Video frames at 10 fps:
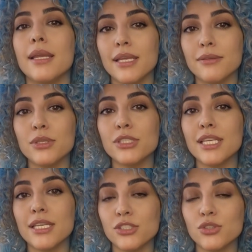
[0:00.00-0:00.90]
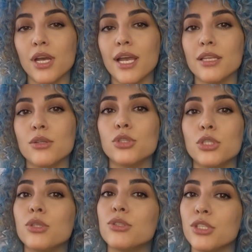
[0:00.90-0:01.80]
If your skin is dry, you
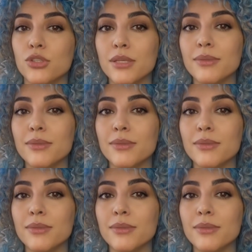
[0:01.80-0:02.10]
should use a cream